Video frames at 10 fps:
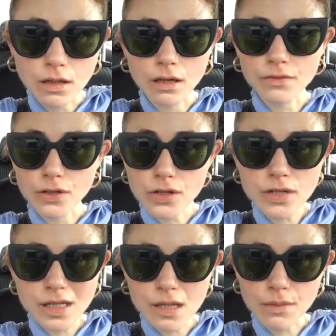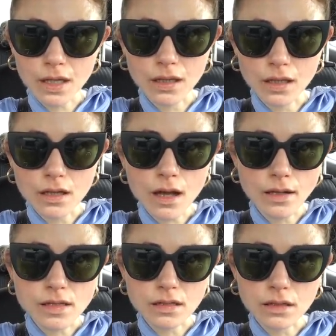And if you're using something that
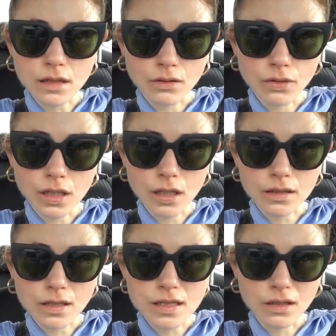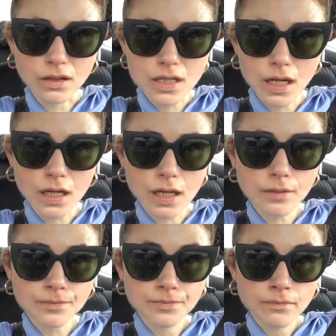has an ingredient that's irritating,